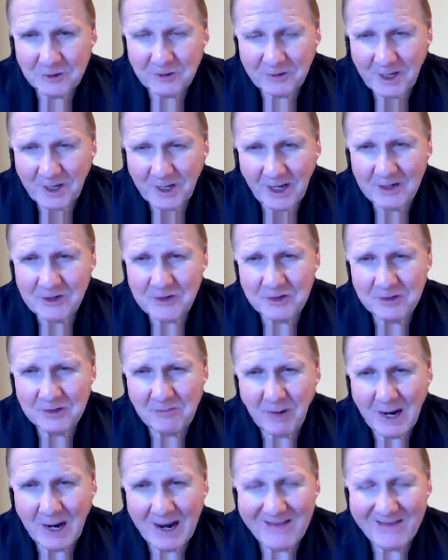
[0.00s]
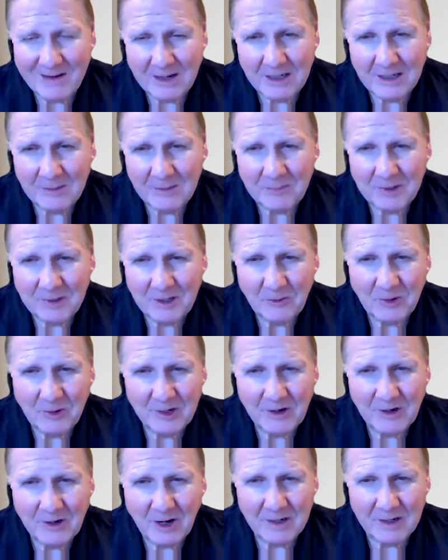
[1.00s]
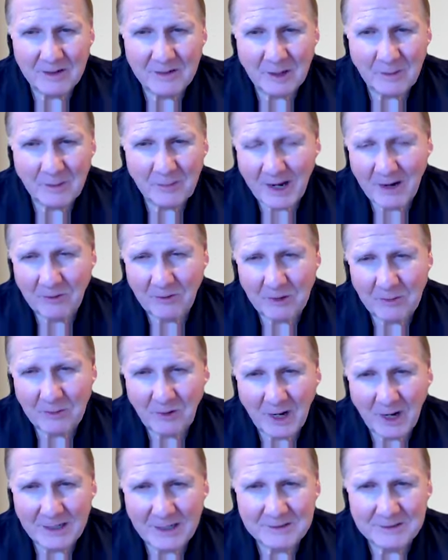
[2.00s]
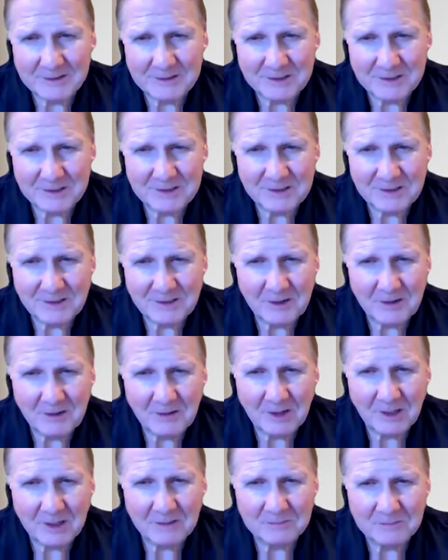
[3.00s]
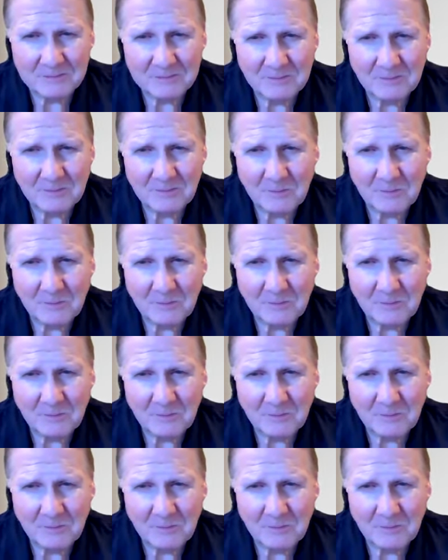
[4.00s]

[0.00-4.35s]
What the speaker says: certification by the company regarding their payroll practices. Can